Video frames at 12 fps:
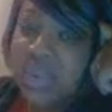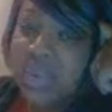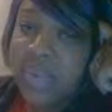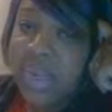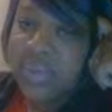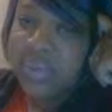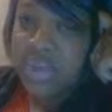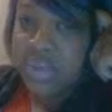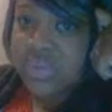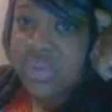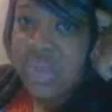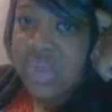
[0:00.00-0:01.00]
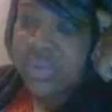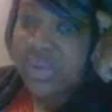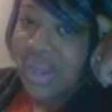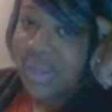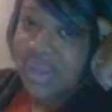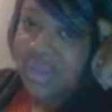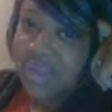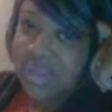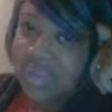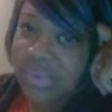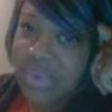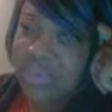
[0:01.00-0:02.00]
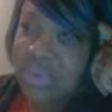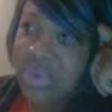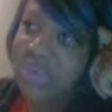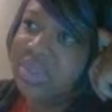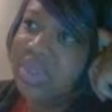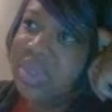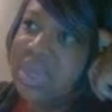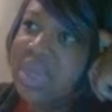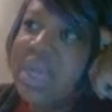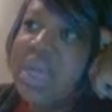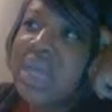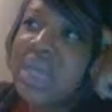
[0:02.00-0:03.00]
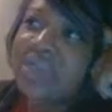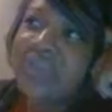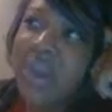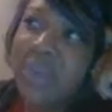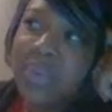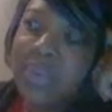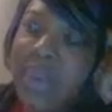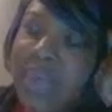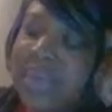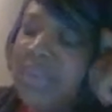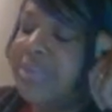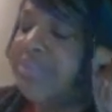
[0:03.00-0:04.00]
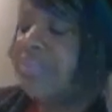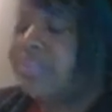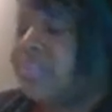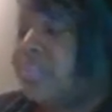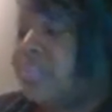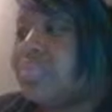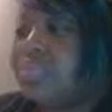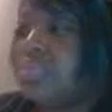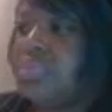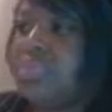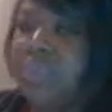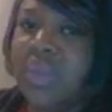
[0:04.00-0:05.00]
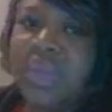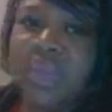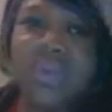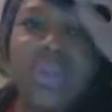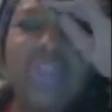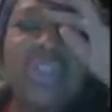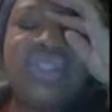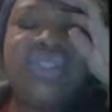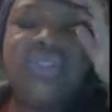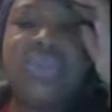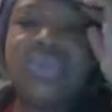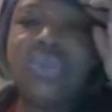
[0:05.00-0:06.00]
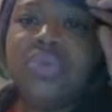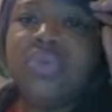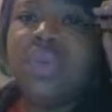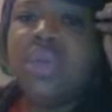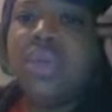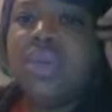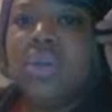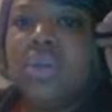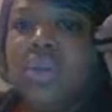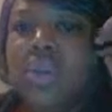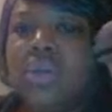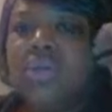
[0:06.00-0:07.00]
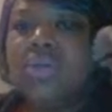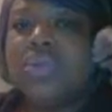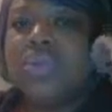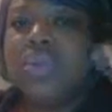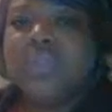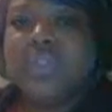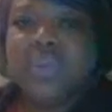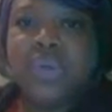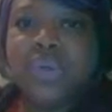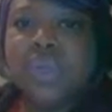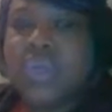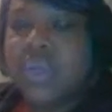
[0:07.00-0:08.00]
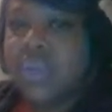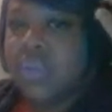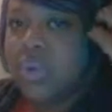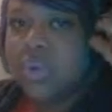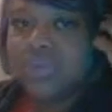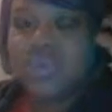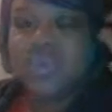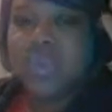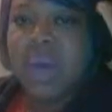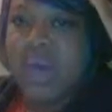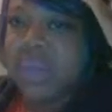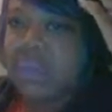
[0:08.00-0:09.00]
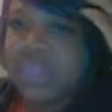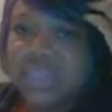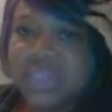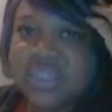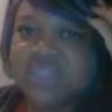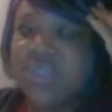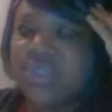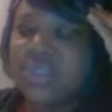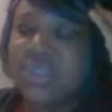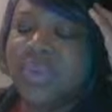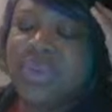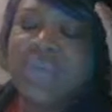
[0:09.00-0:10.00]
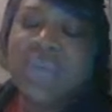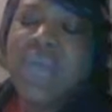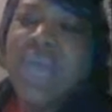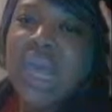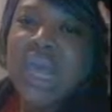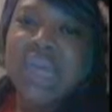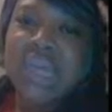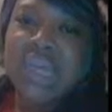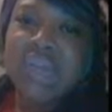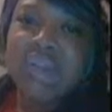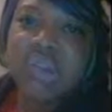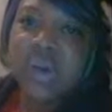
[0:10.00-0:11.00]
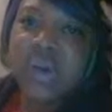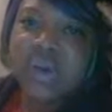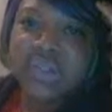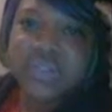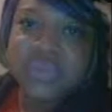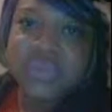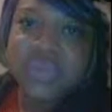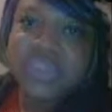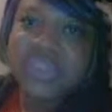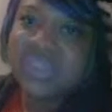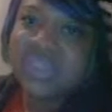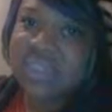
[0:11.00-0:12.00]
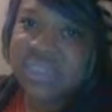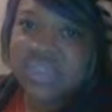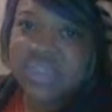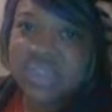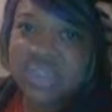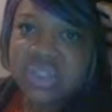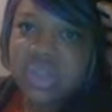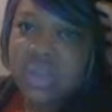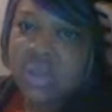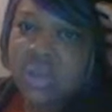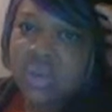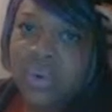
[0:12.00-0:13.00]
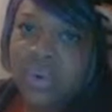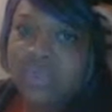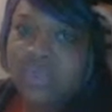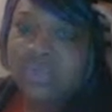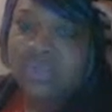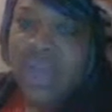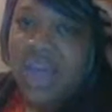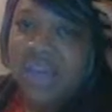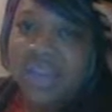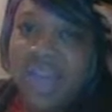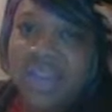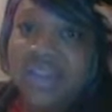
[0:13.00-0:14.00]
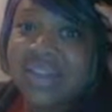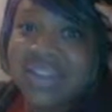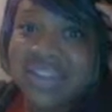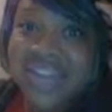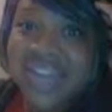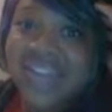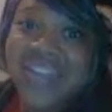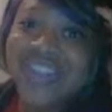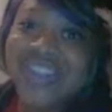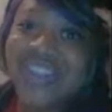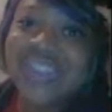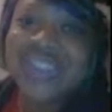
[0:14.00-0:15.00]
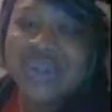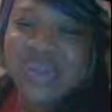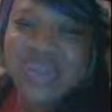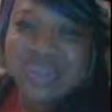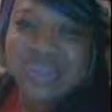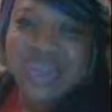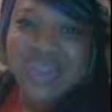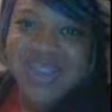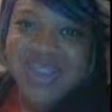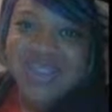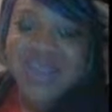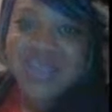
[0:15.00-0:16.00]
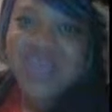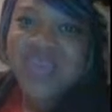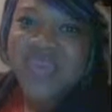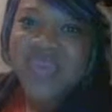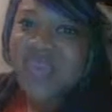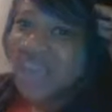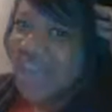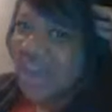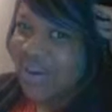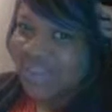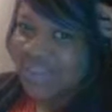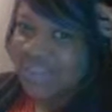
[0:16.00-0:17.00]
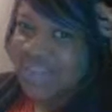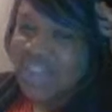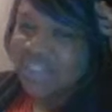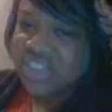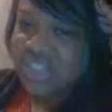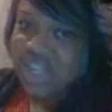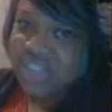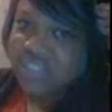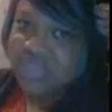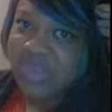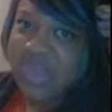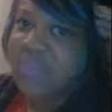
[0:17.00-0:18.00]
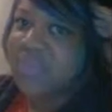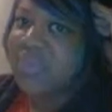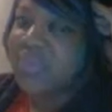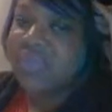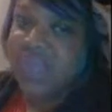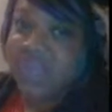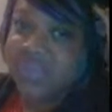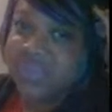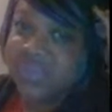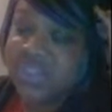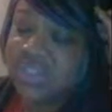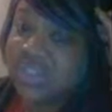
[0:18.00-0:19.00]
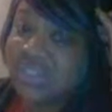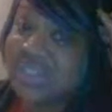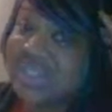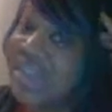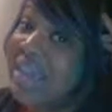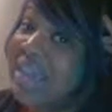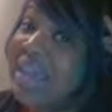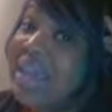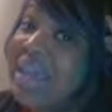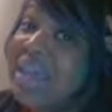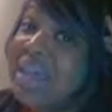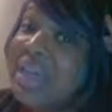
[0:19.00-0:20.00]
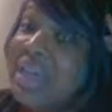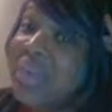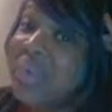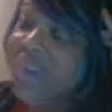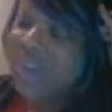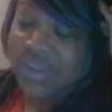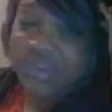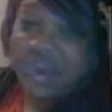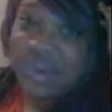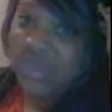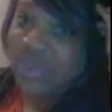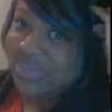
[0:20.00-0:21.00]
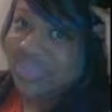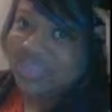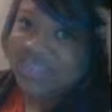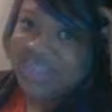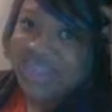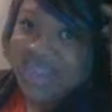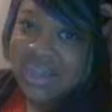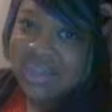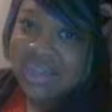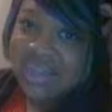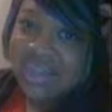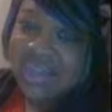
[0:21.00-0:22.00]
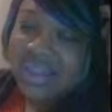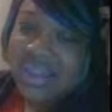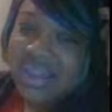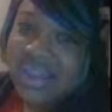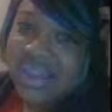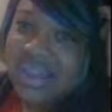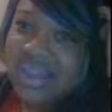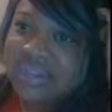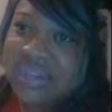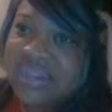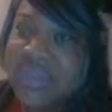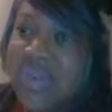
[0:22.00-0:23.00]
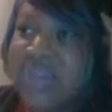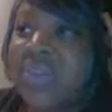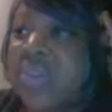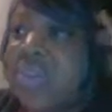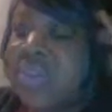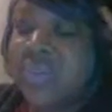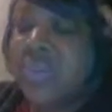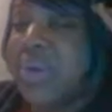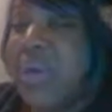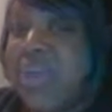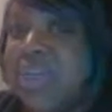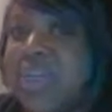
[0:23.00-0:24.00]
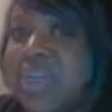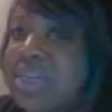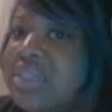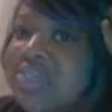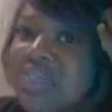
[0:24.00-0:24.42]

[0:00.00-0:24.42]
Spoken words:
or what I don't say, what I think or what I don't think. Like if I were writing in relation to, older work, Victorian works or modernist works, whatnot, and, the artists were deceased or not likely engaged in social media, how does that change my level of comfort to just say whatever I want to say? But the reality is